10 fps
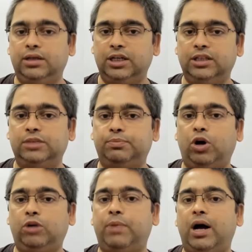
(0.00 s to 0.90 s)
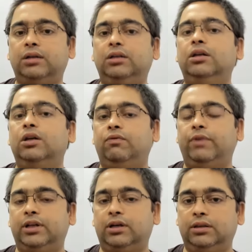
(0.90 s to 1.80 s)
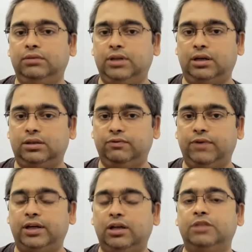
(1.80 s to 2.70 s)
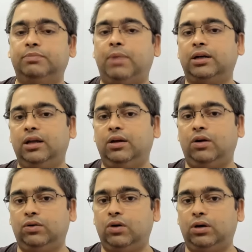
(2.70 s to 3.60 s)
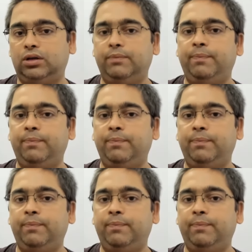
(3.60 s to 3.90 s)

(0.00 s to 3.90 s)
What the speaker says: Is spot parked, whether a vehicle is parked there or not.